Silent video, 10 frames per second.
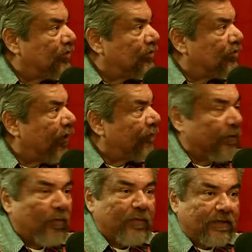Trevor
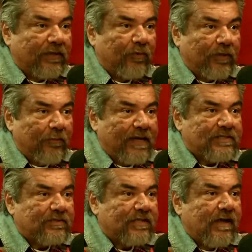Immelman that he won the
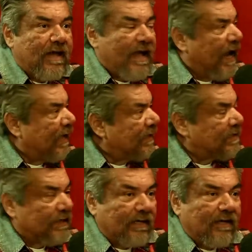Masters, and they
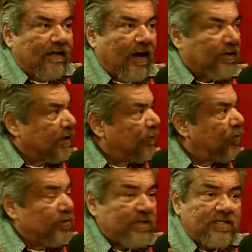said I was going to put.
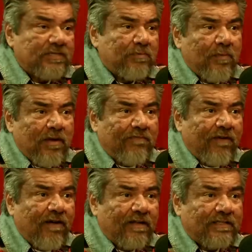Would you like to smell my
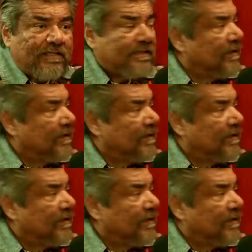farts?